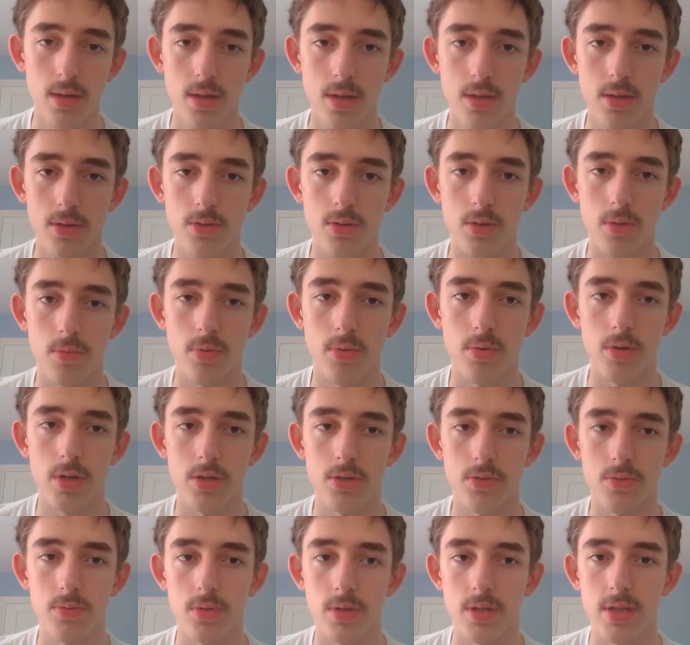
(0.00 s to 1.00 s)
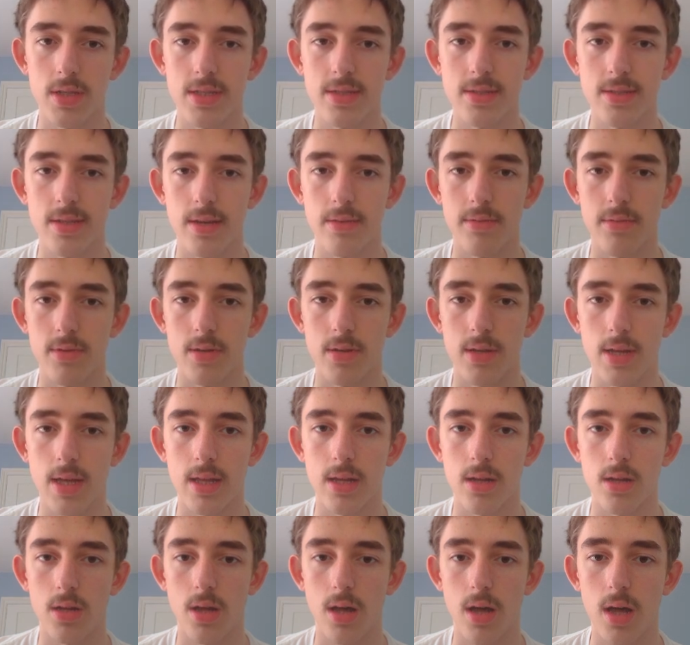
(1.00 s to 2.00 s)
So probably just rook d7,
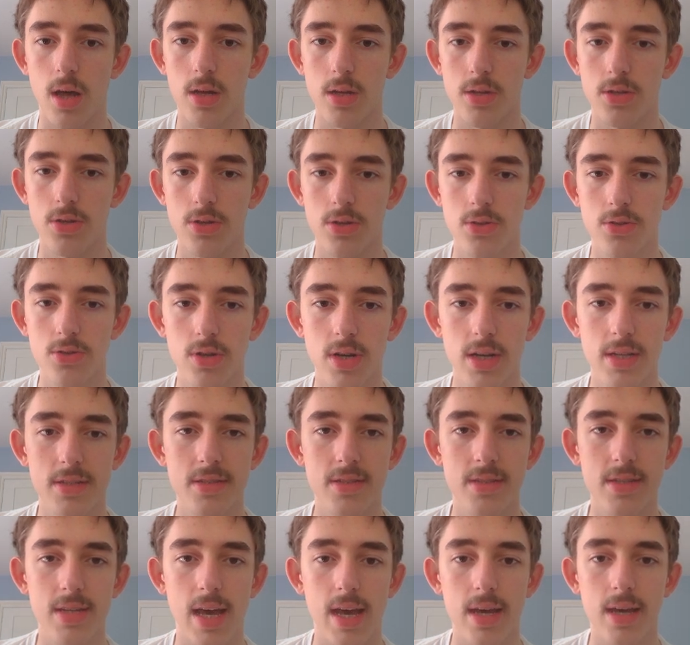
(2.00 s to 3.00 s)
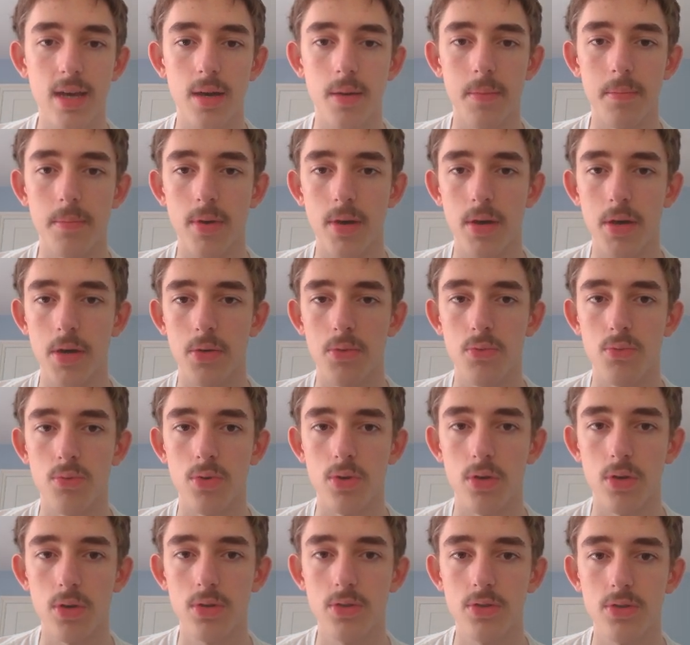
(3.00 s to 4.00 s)
and I should try and stack up my
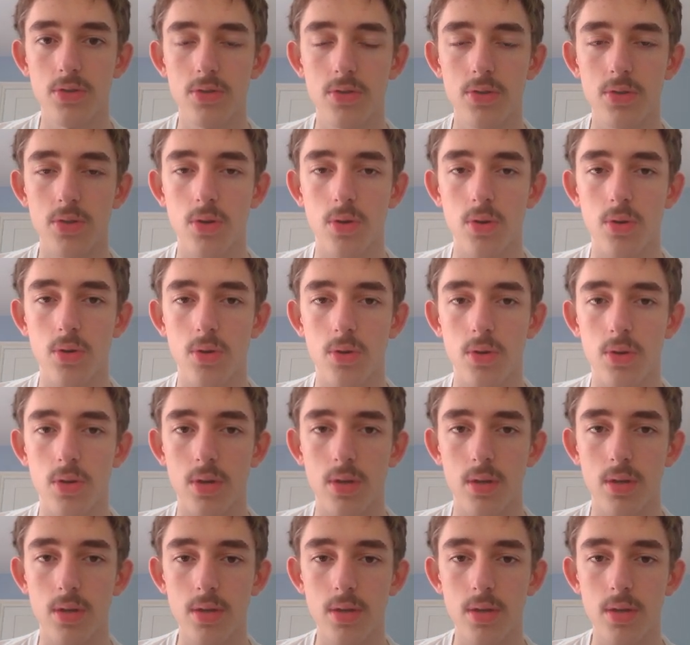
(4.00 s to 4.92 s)
rooks on